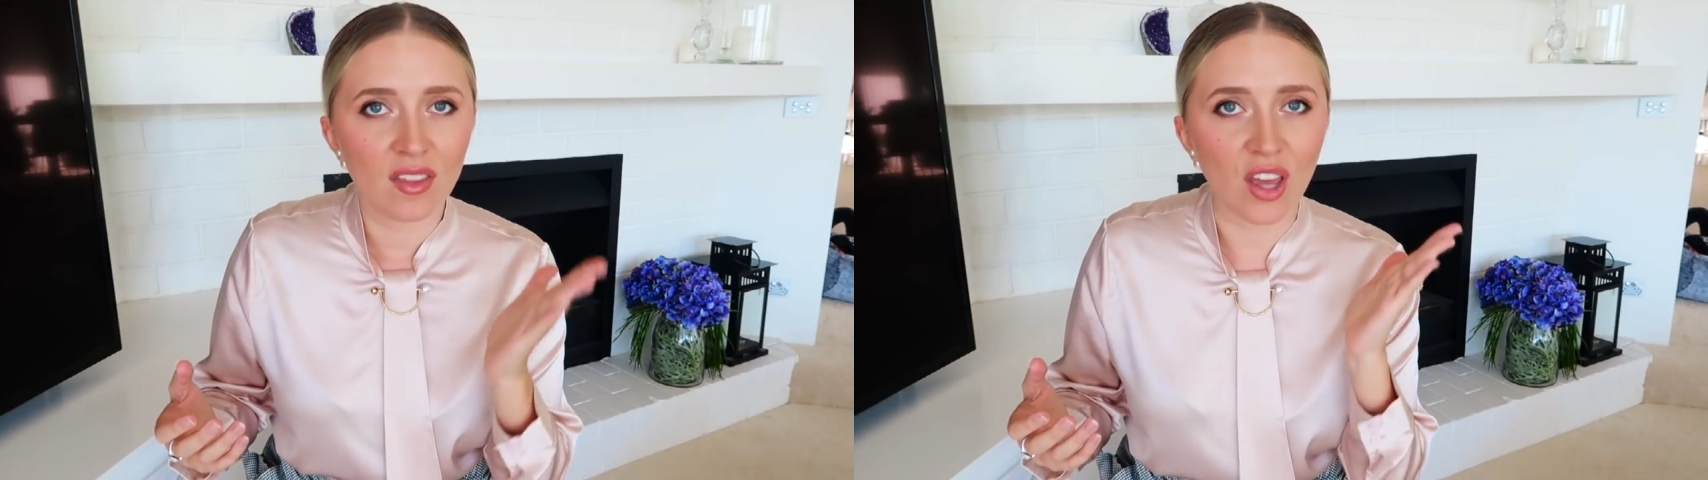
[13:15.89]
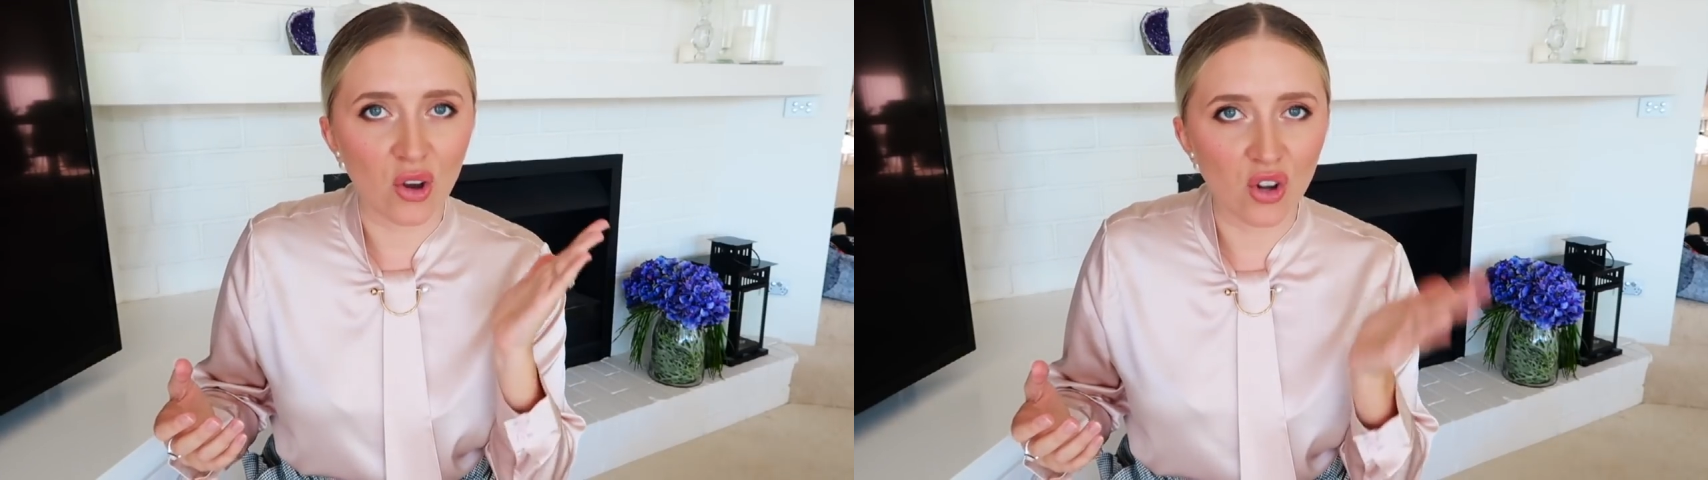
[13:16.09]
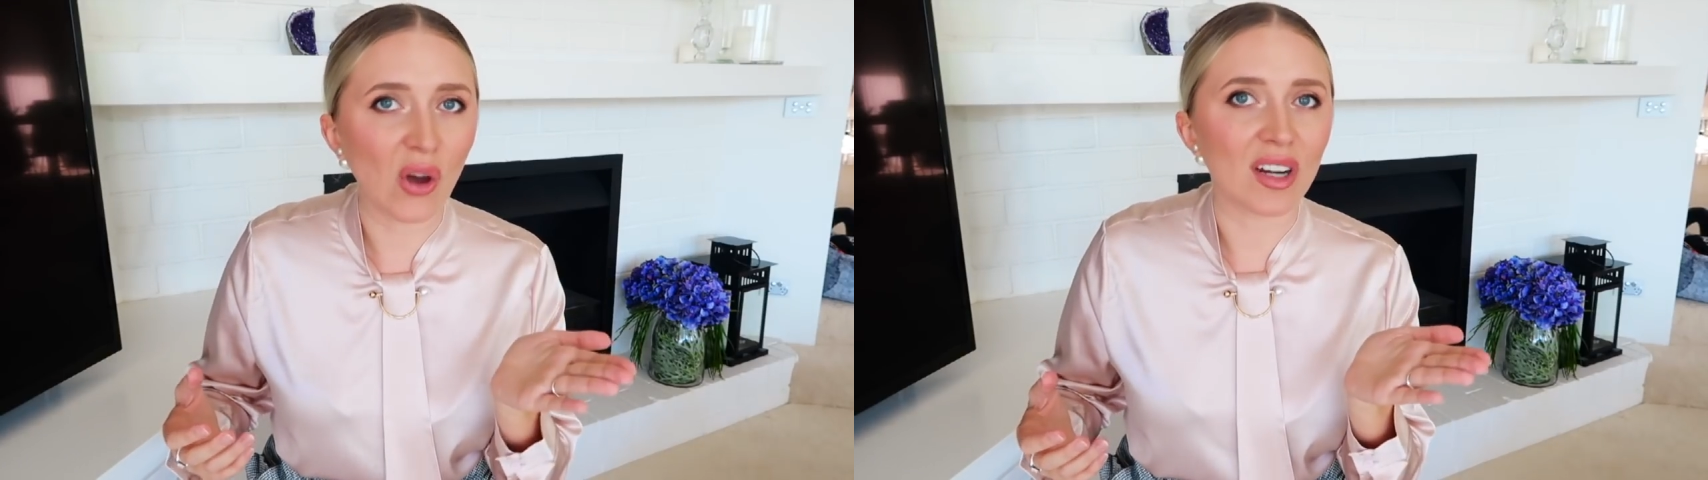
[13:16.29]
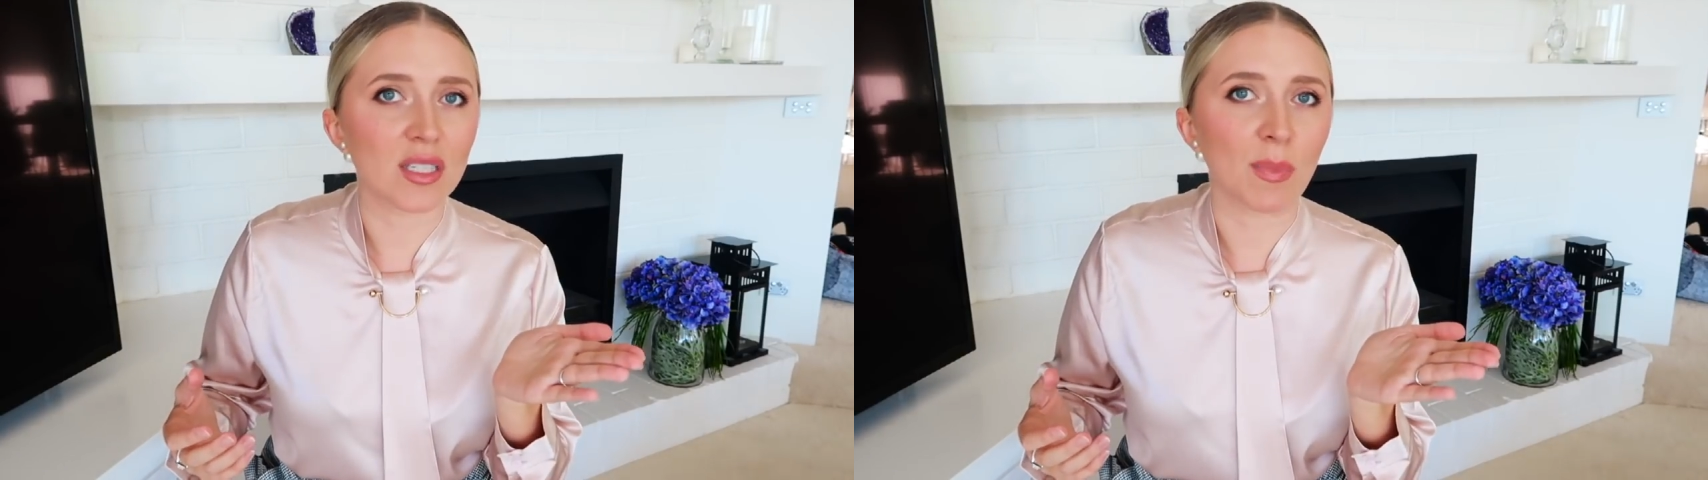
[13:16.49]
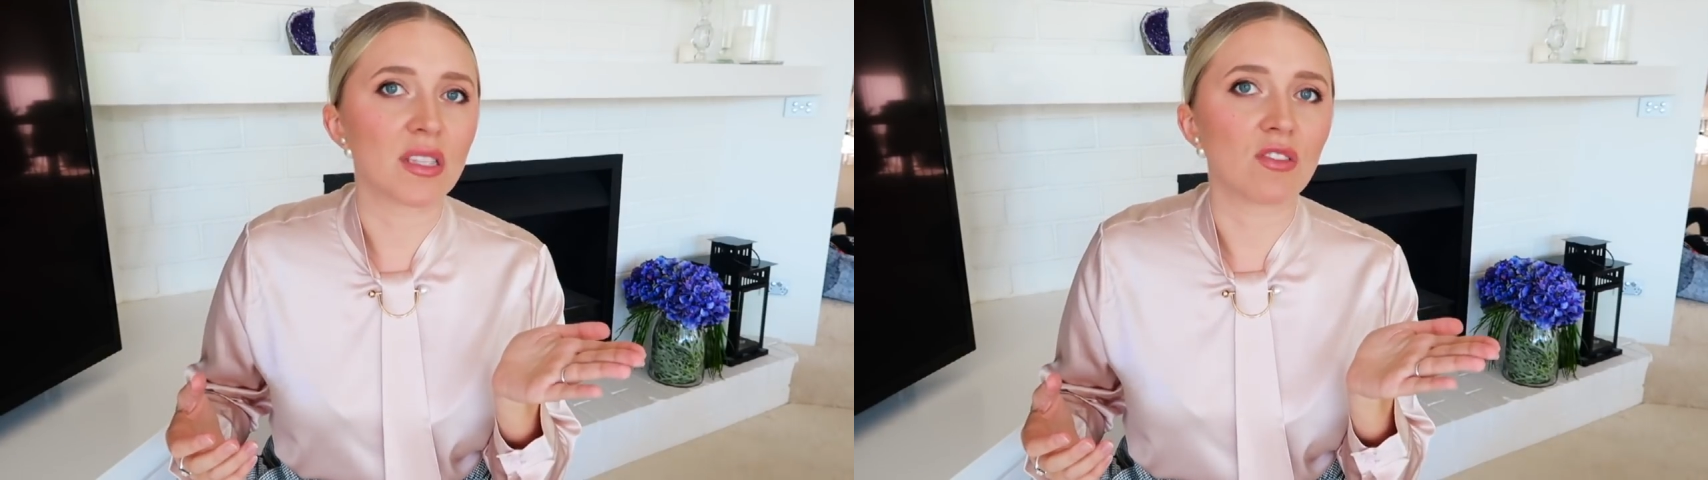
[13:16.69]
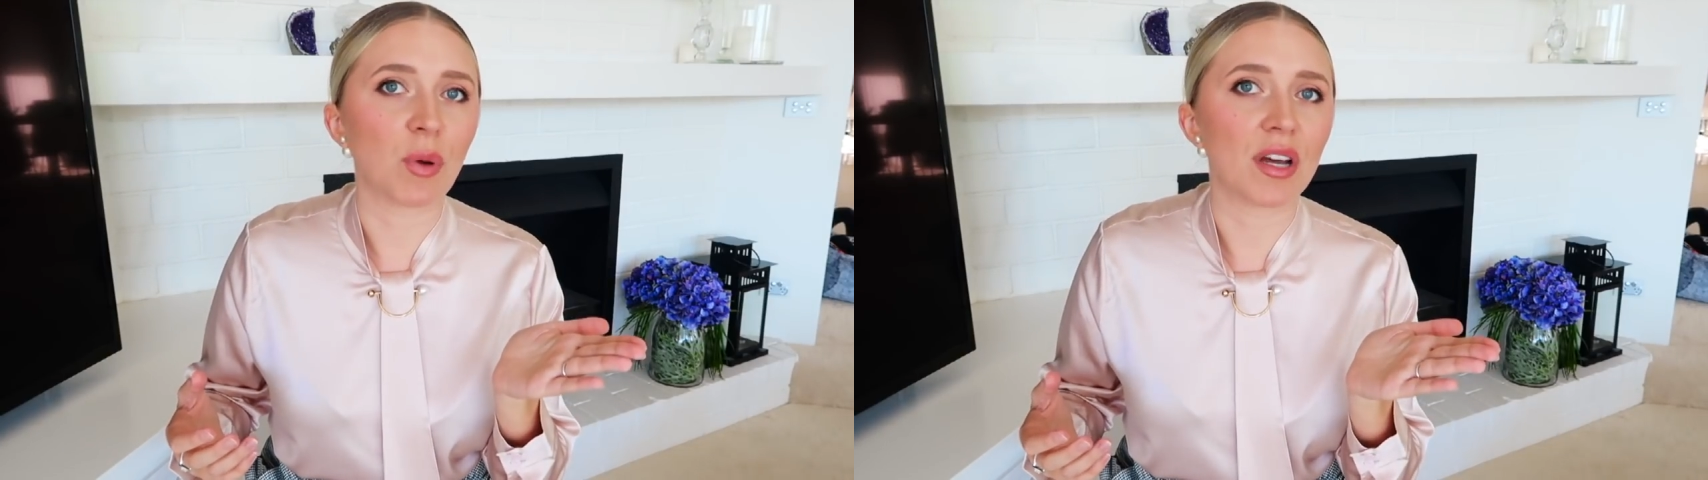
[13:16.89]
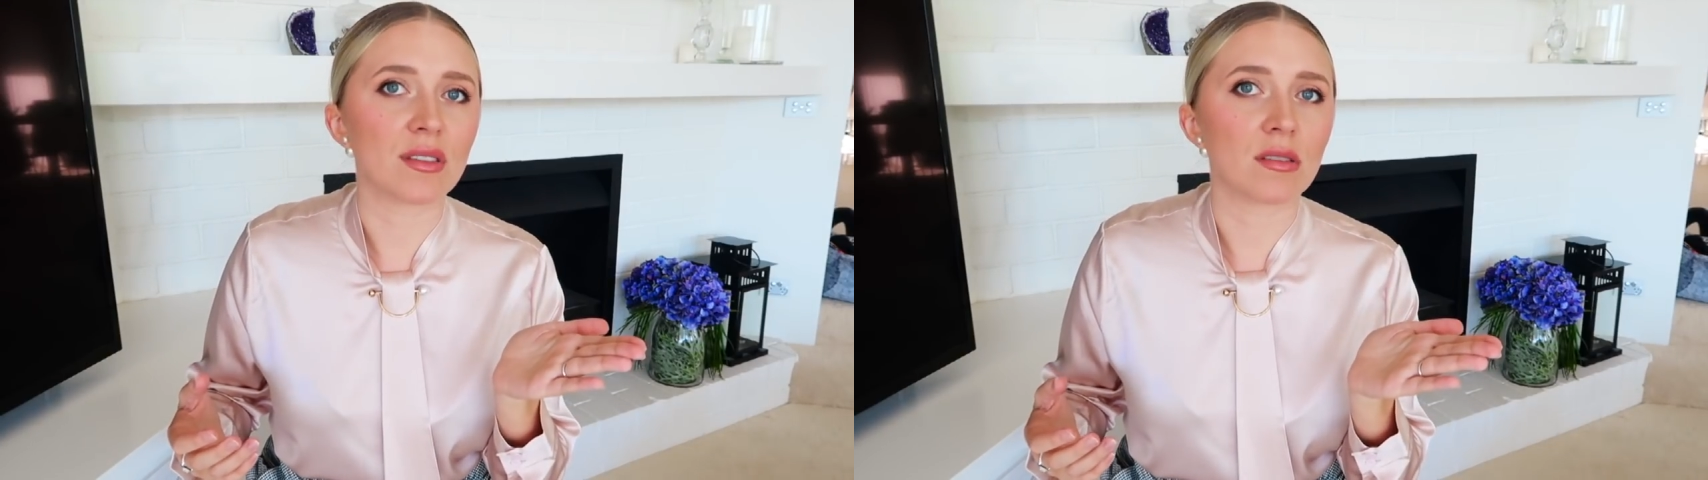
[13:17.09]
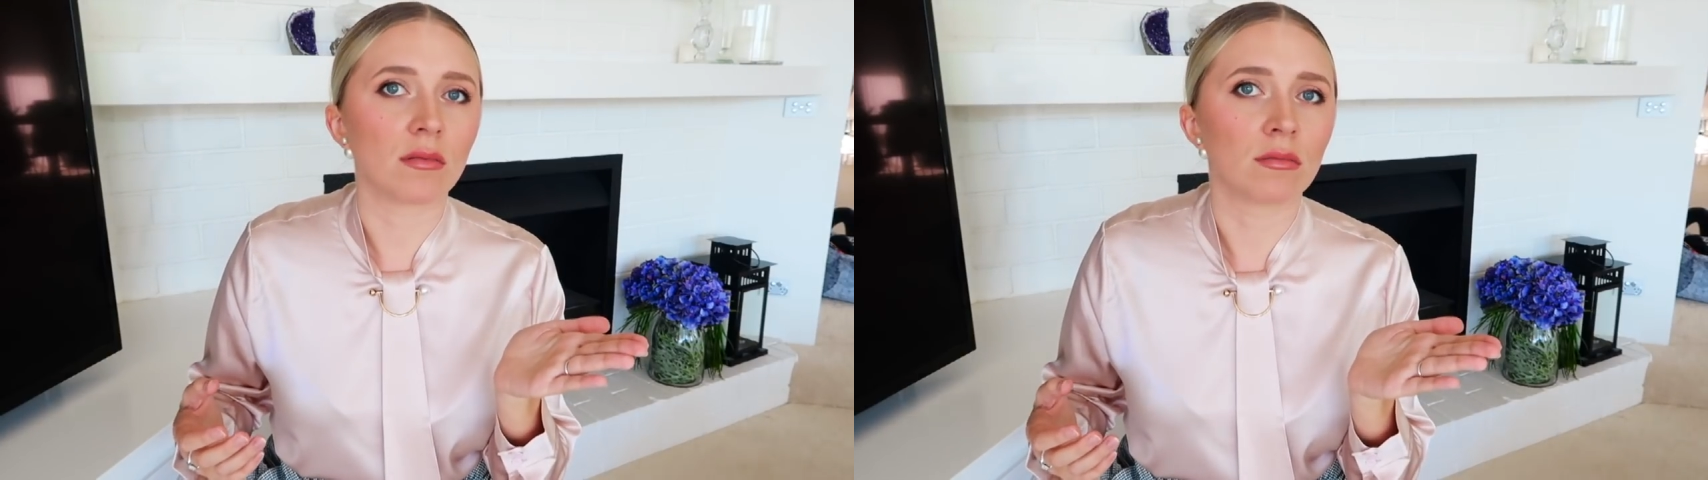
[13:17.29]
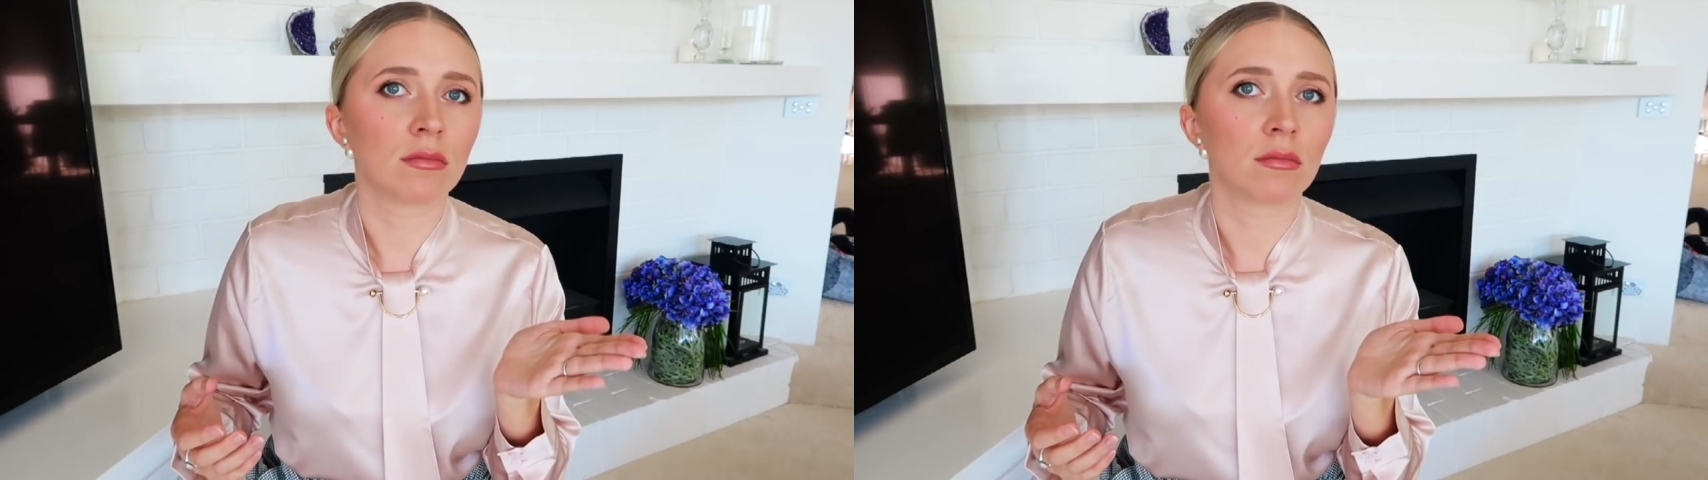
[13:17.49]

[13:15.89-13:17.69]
that you're not an expensive person.